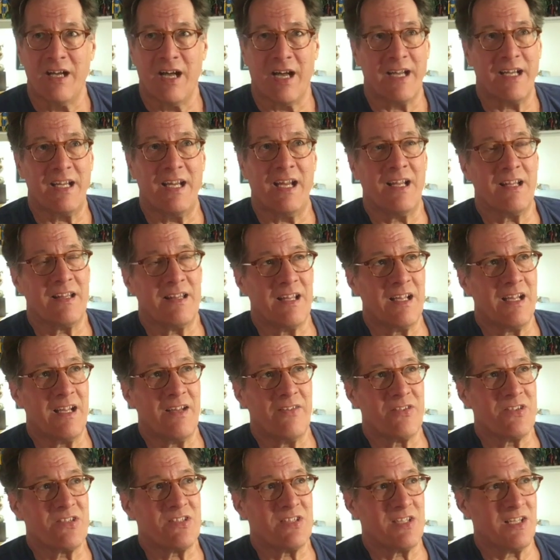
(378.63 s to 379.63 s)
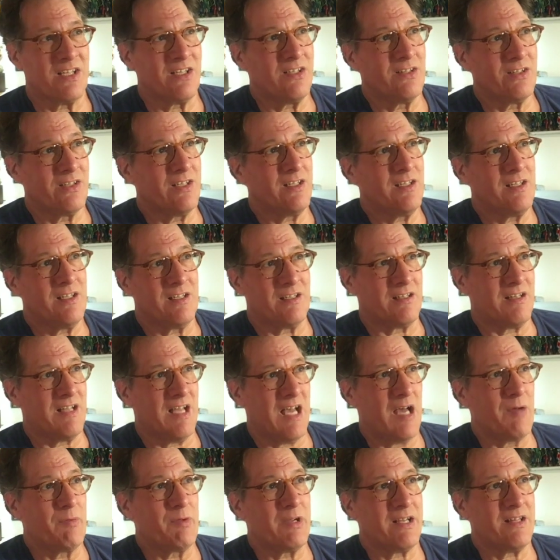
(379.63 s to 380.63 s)
I can't think of a single Indian
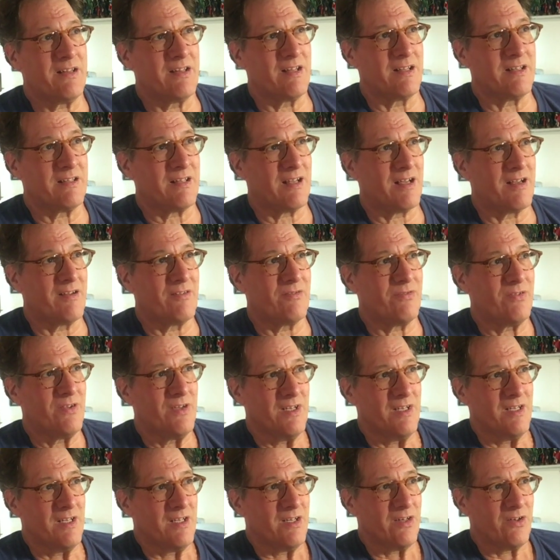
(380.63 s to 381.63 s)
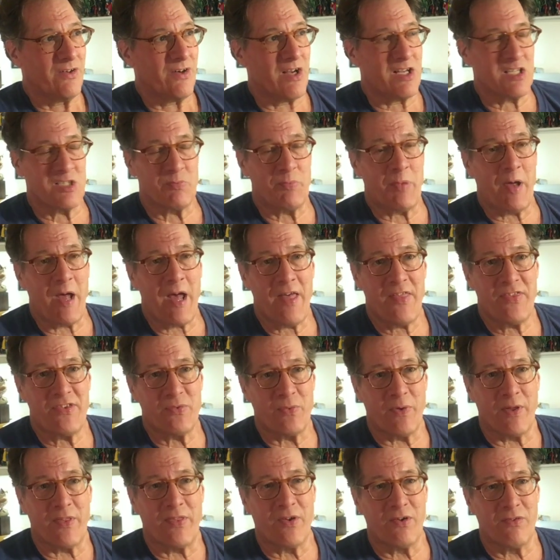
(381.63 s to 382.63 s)
comic that I've crossed
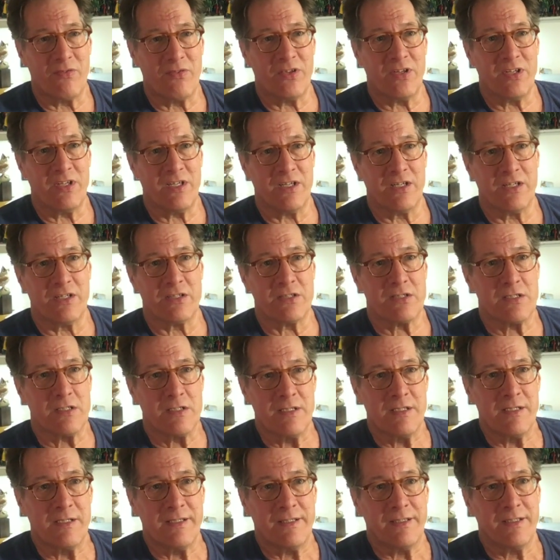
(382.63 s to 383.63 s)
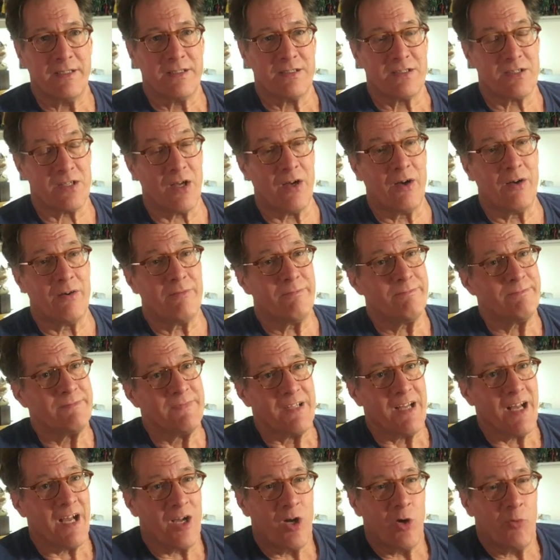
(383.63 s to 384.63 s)
paths with over the years. So
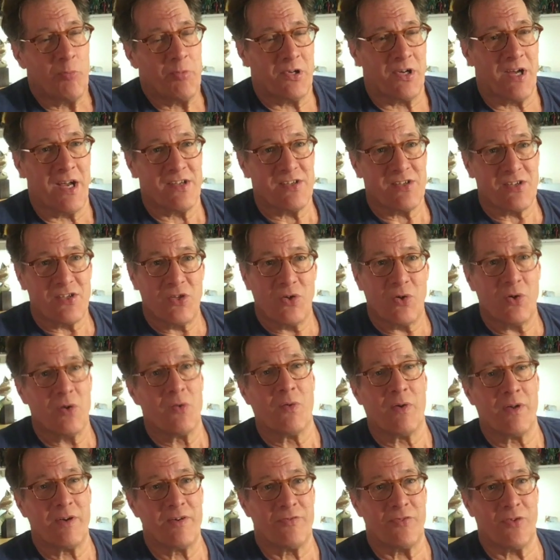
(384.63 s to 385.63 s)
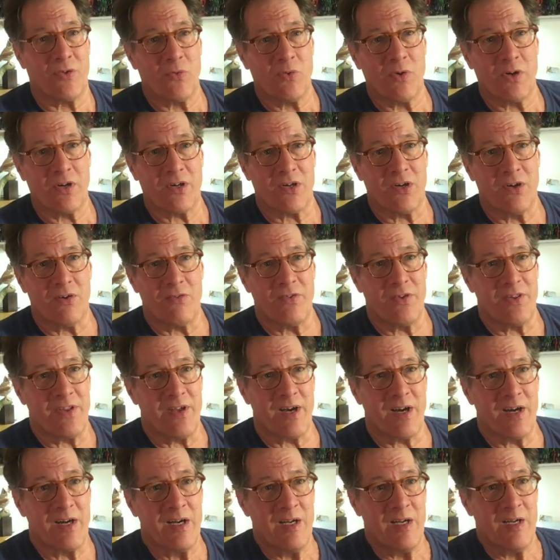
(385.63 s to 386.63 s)
I hope you guys are doing wonderful work over
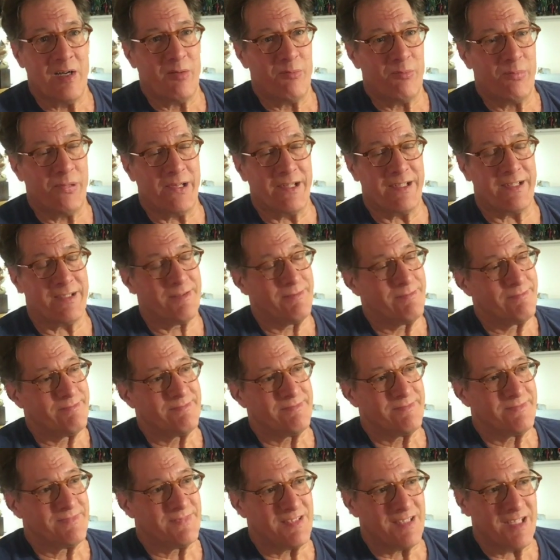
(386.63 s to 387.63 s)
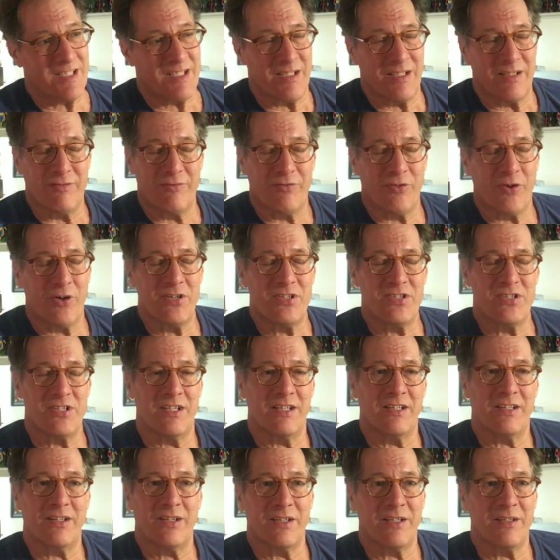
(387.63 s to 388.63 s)
there, but
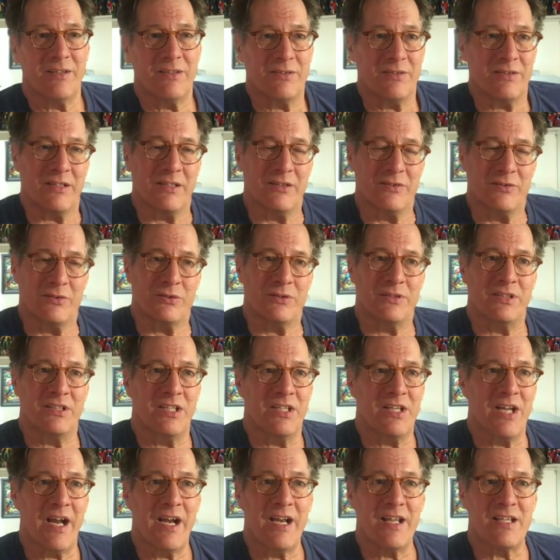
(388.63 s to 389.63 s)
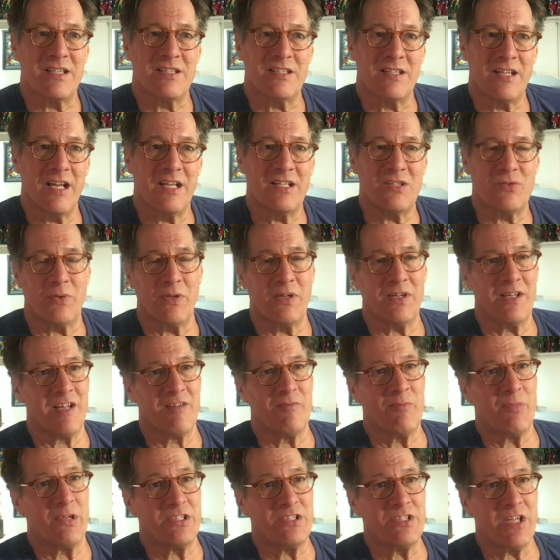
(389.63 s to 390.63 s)
unfortunately, in the United States, we don't
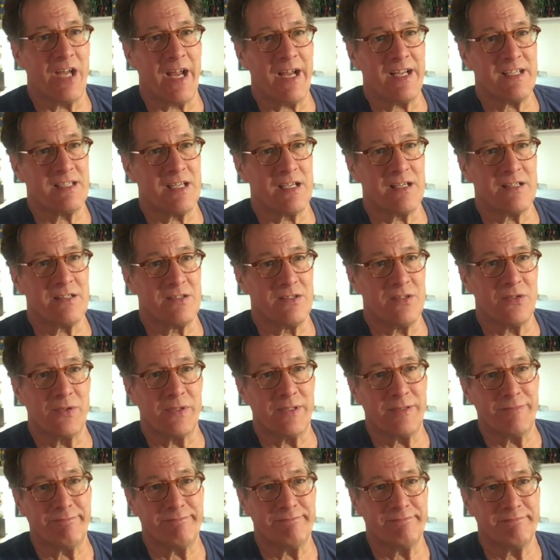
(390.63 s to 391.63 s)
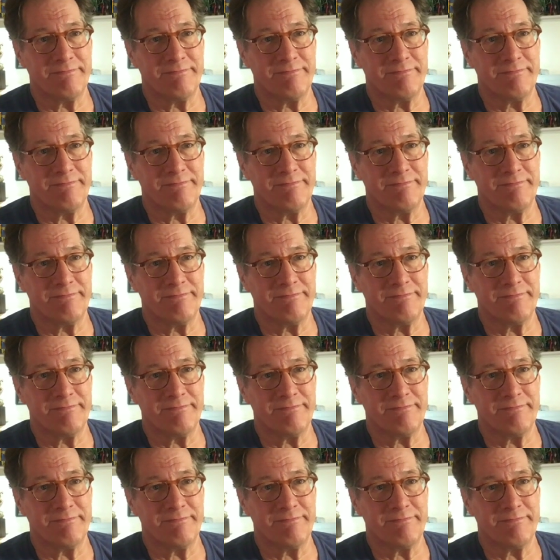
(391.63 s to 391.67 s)
have much access to it.